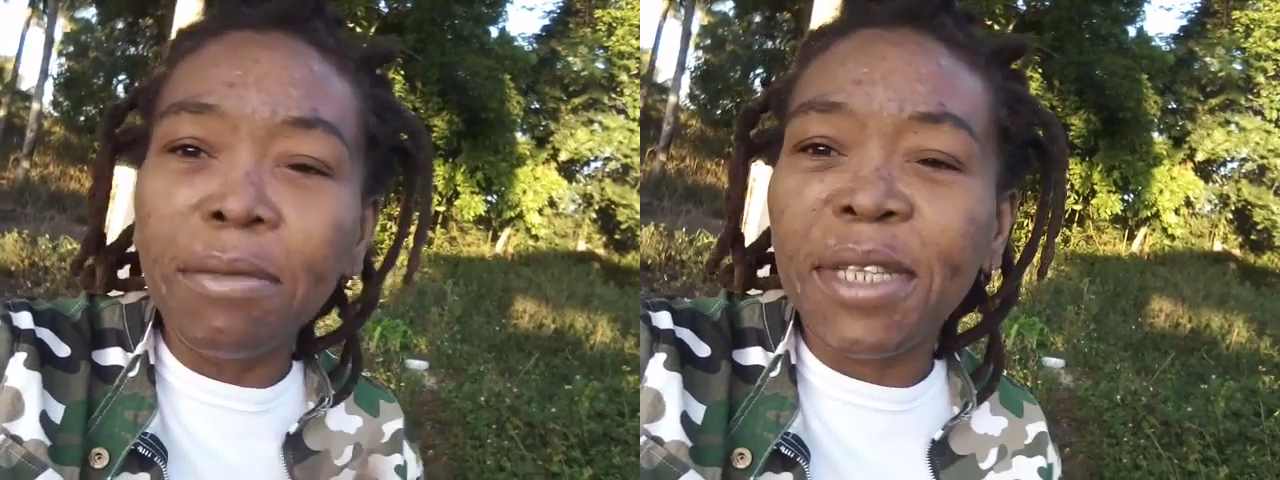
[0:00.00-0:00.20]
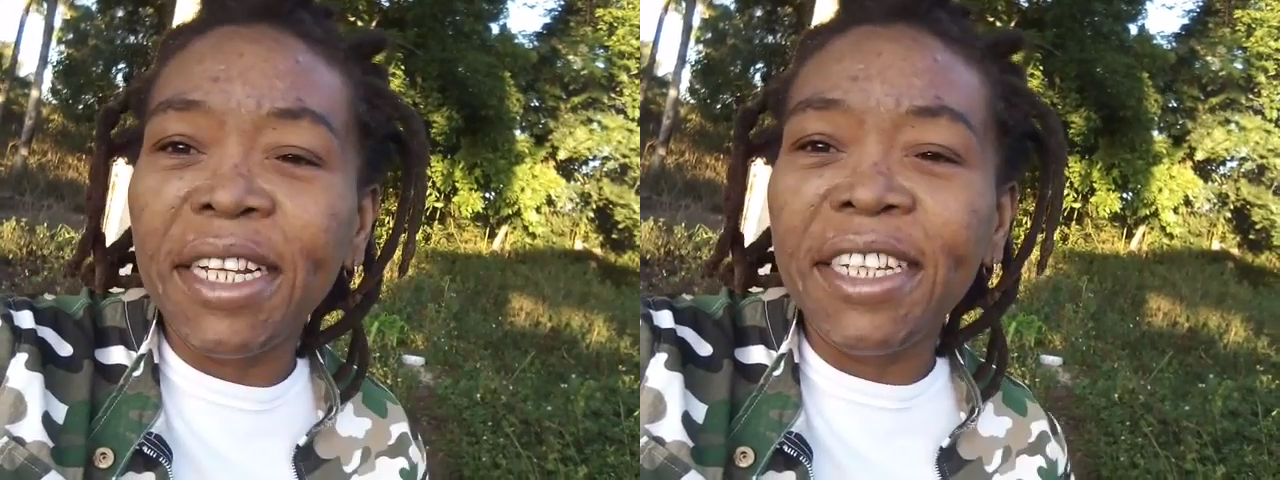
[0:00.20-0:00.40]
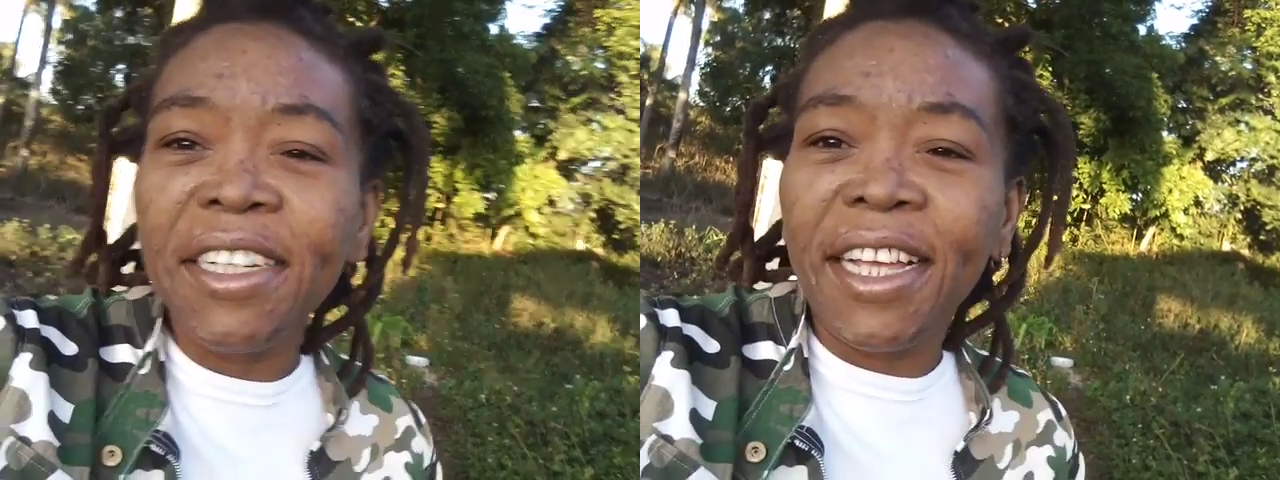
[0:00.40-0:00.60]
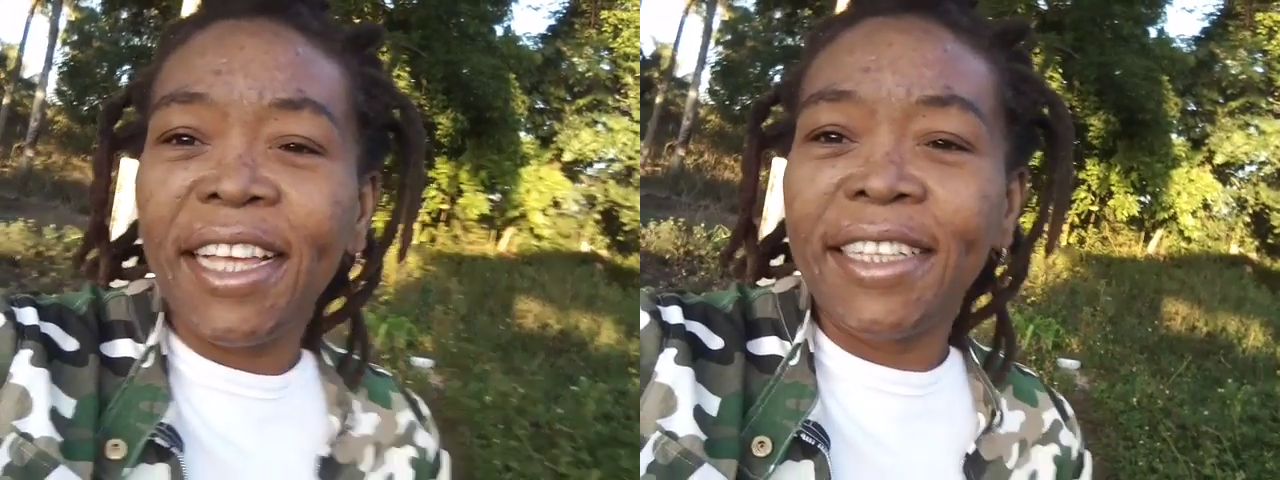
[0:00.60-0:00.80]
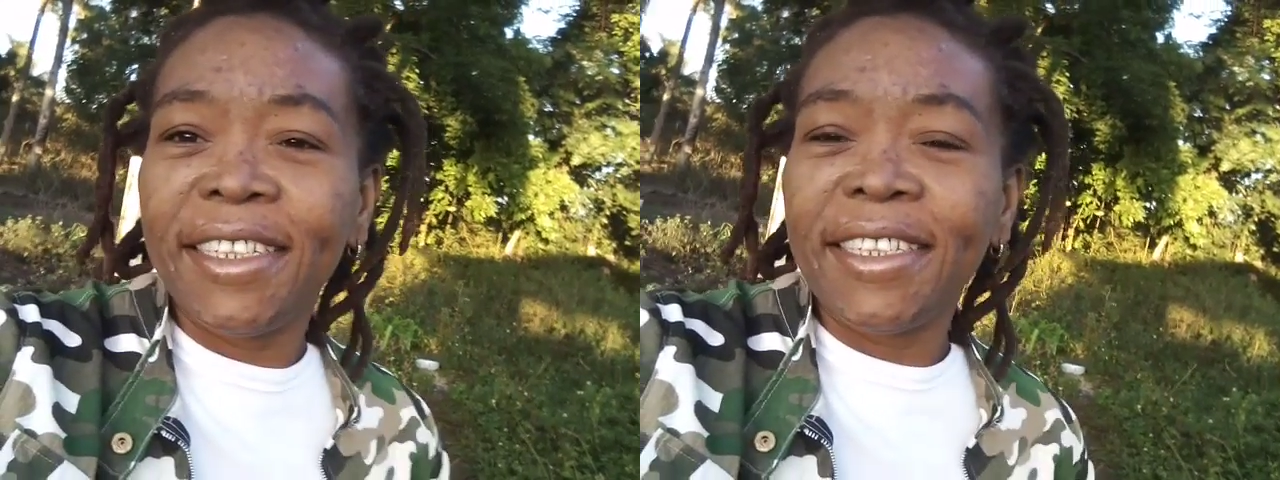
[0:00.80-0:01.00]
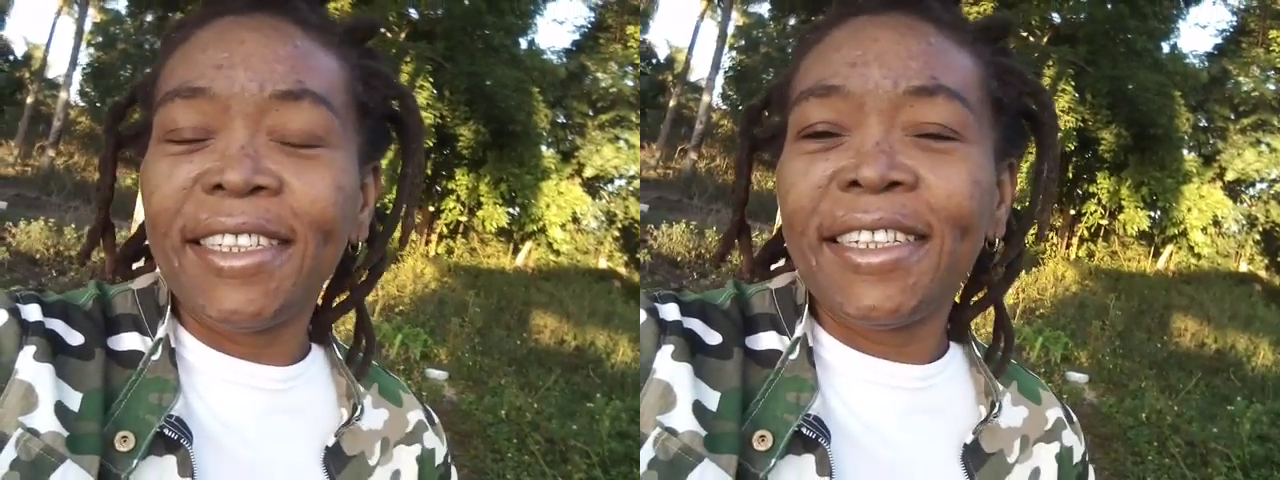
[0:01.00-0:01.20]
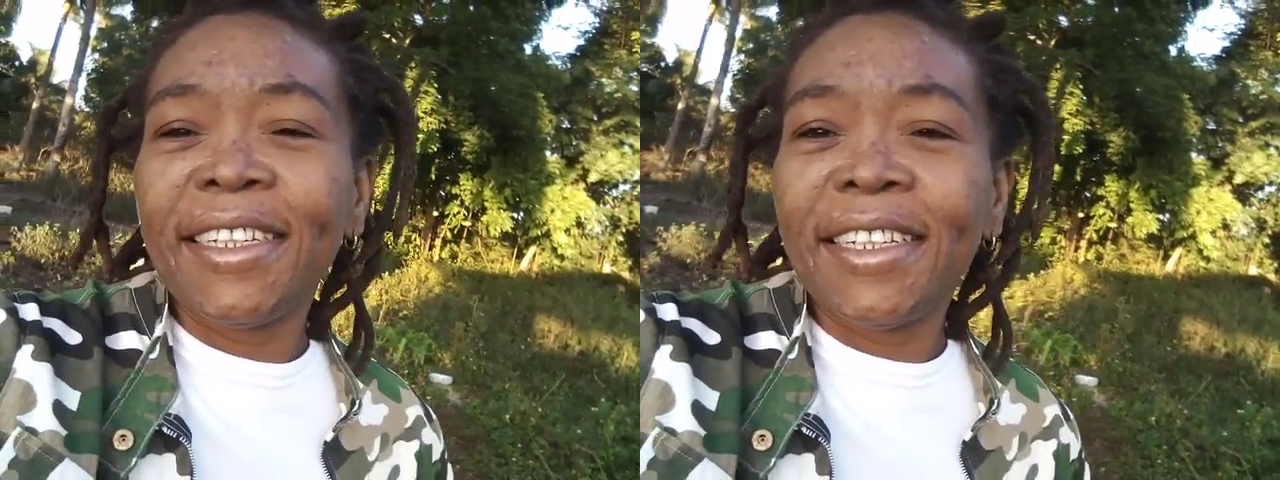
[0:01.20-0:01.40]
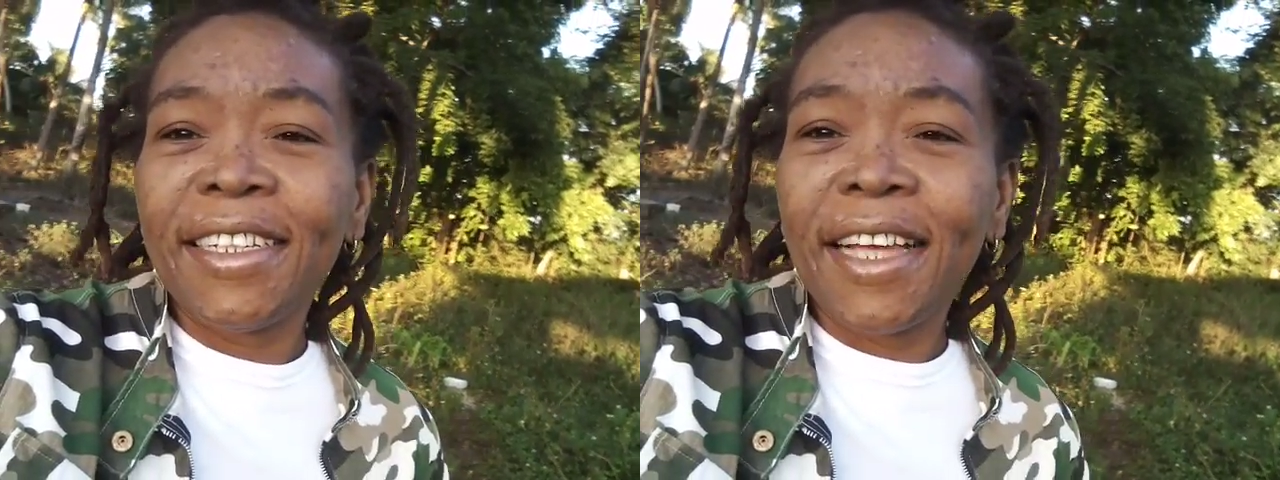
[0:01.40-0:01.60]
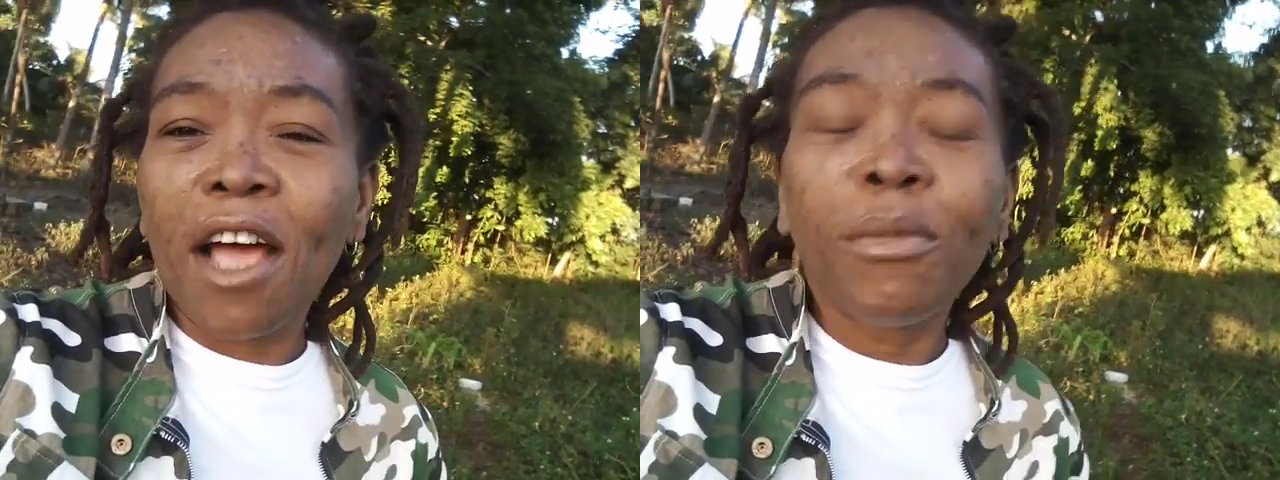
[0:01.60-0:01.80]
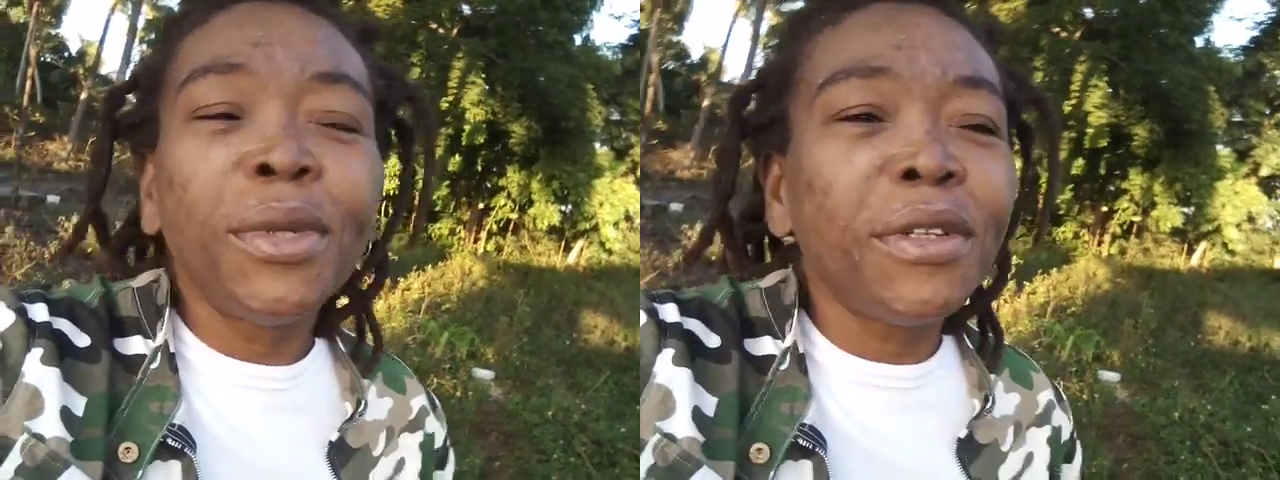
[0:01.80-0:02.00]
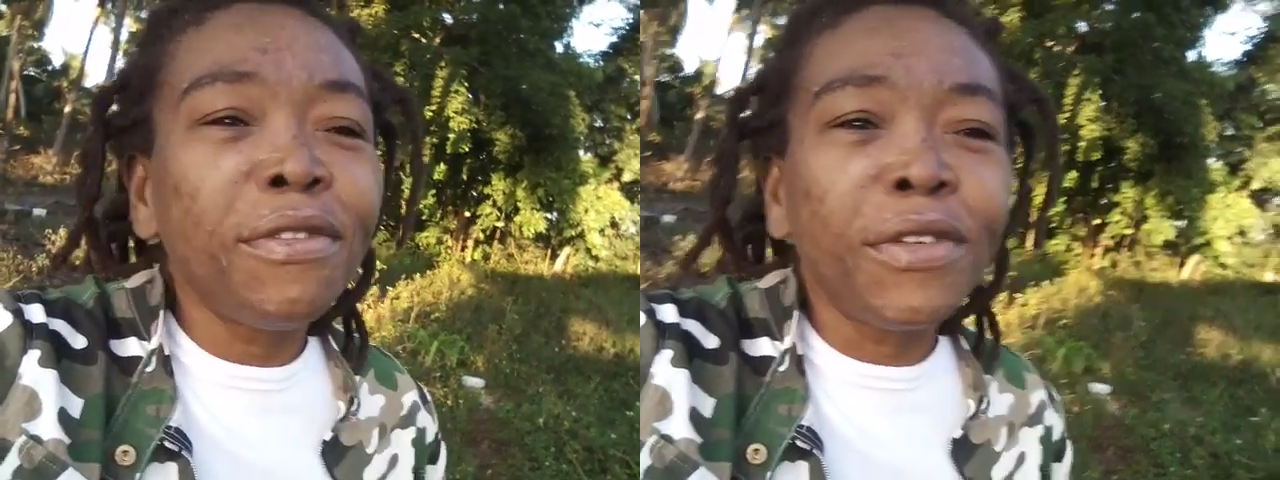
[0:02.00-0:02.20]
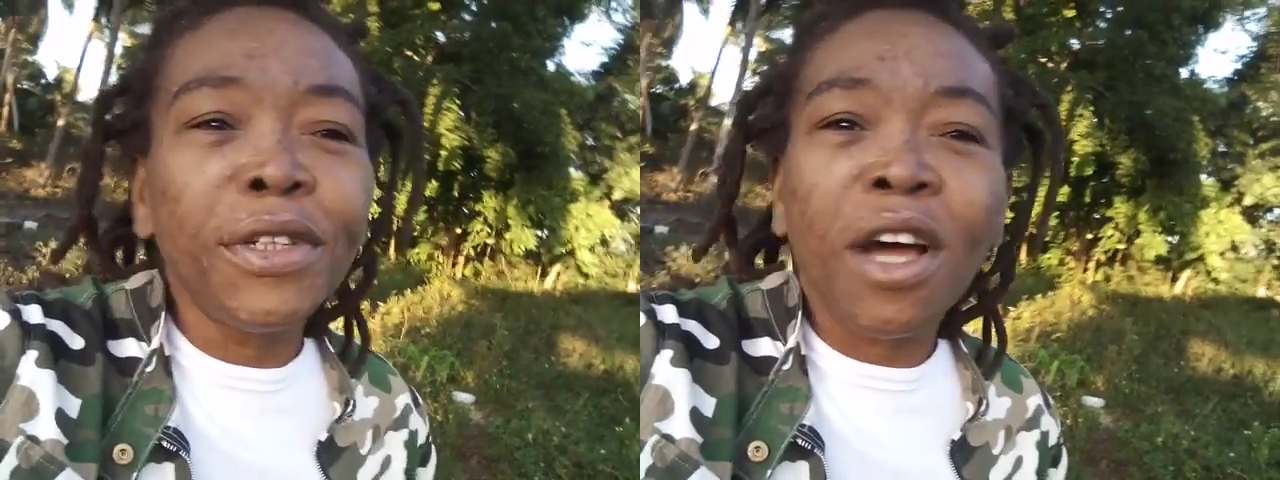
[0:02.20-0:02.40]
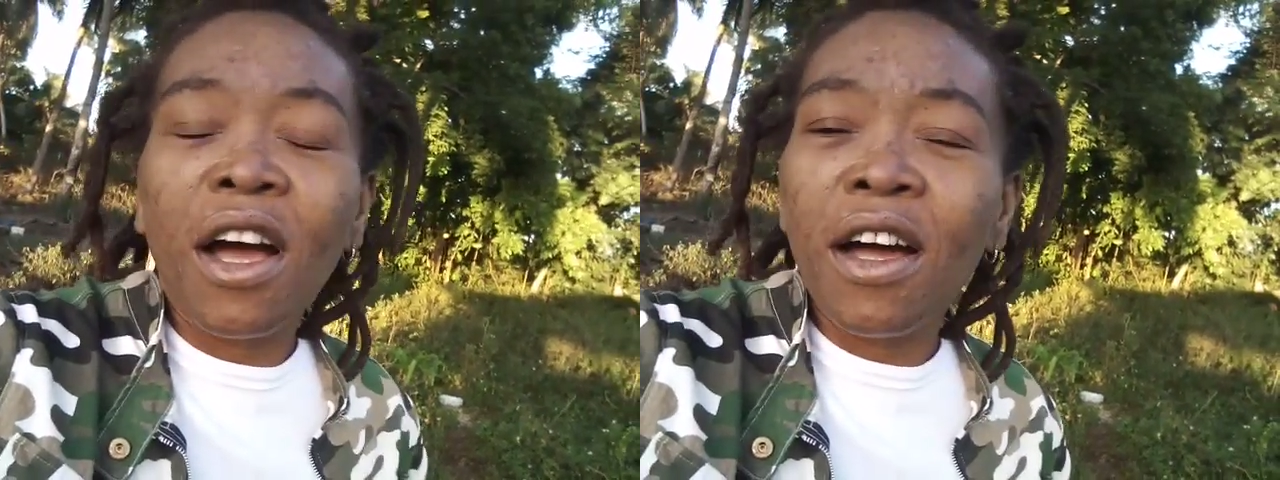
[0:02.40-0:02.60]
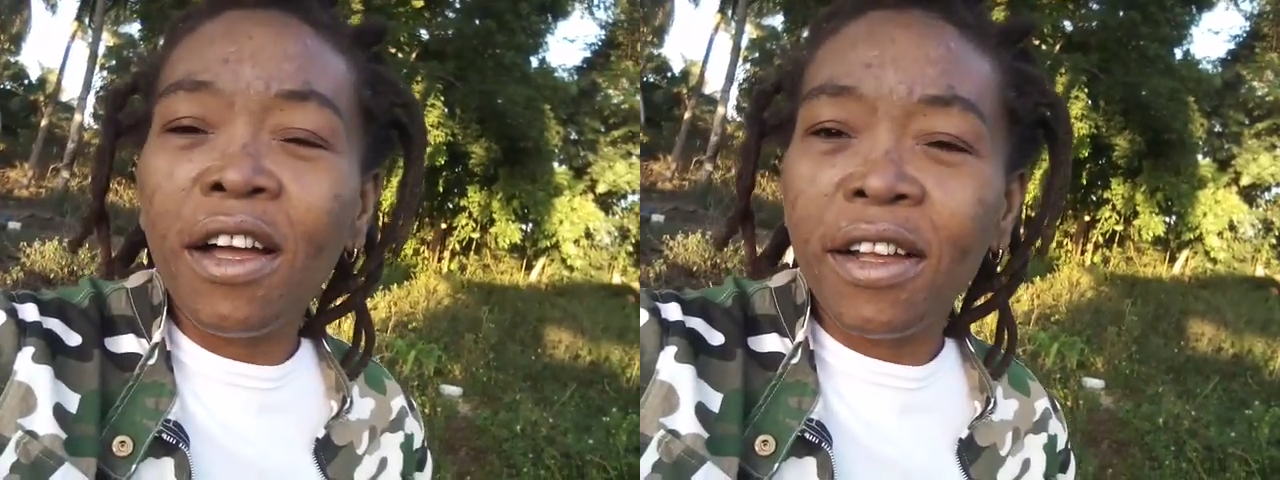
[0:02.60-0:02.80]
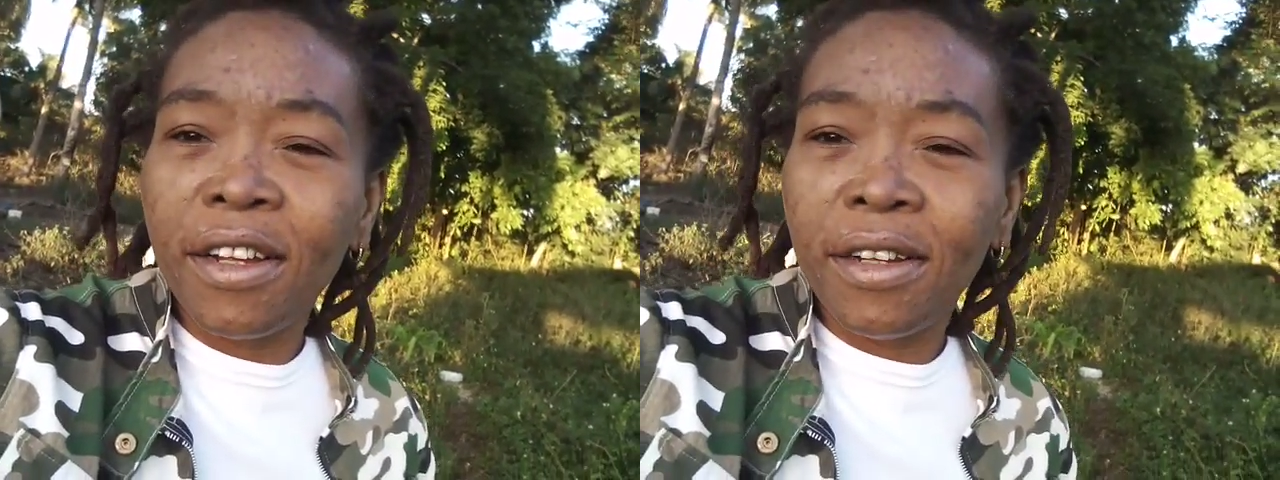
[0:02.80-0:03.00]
I'm telling you guys how beautiful you are.